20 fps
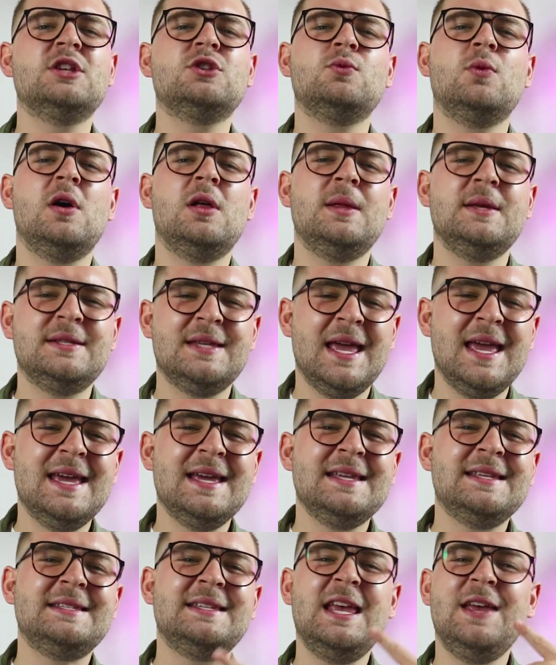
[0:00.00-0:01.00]
as well as
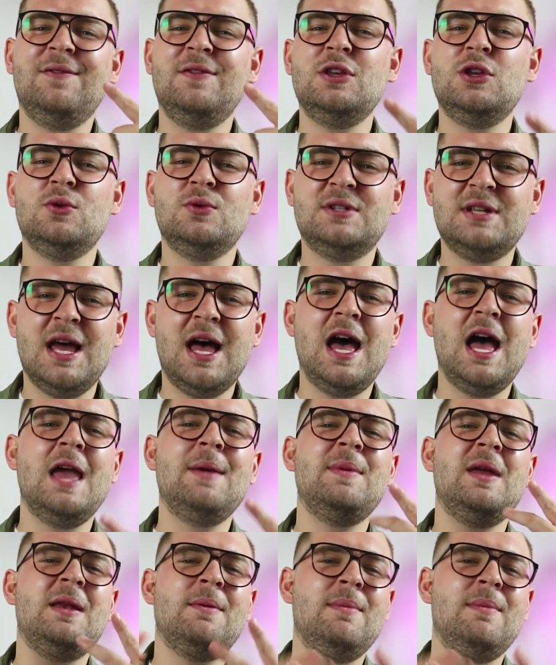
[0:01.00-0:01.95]
saving you time